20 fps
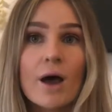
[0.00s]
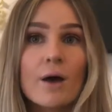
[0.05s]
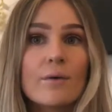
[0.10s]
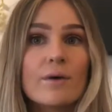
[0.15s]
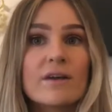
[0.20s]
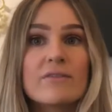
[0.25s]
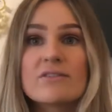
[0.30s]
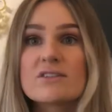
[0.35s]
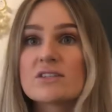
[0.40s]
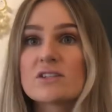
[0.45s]

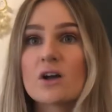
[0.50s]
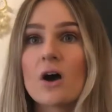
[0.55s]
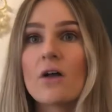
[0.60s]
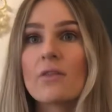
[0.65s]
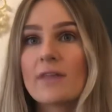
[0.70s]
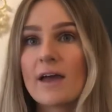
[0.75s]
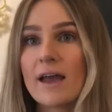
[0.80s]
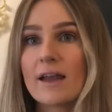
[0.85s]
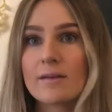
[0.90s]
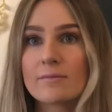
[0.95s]
If it's not,
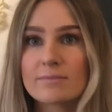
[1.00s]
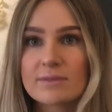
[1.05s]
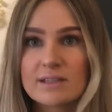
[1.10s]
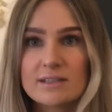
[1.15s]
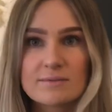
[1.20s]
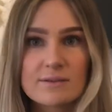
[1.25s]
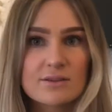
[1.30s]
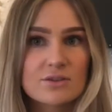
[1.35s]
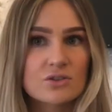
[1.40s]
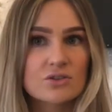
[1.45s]
then please
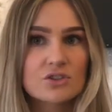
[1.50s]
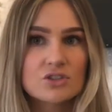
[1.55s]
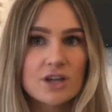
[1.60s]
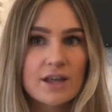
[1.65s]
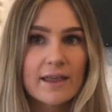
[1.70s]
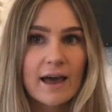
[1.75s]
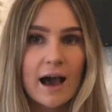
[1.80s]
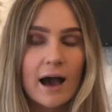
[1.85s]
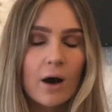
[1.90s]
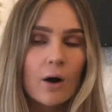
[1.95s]
make sure to check
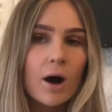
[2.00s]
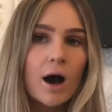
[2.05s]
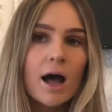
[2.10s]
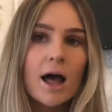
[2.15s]
that out.